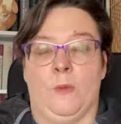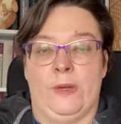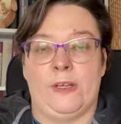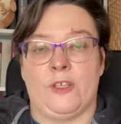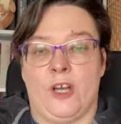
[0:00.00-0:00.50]

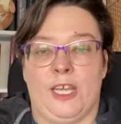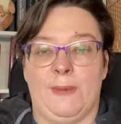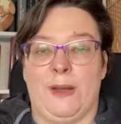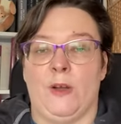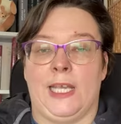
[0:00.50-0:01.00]
We are
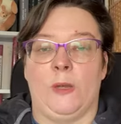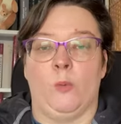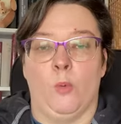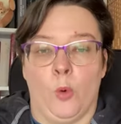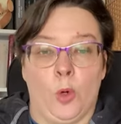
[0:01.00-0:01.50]
talking about a
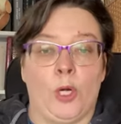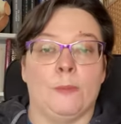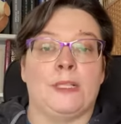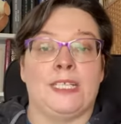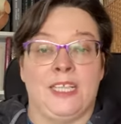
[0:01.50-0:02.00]

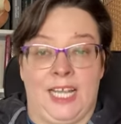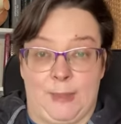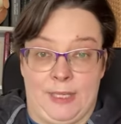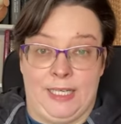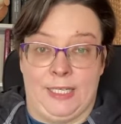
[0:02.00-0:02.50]
warm
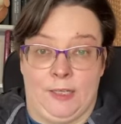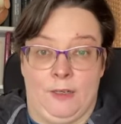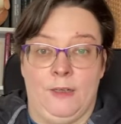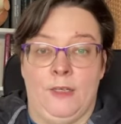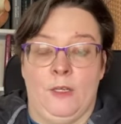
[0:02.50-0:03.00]
climate here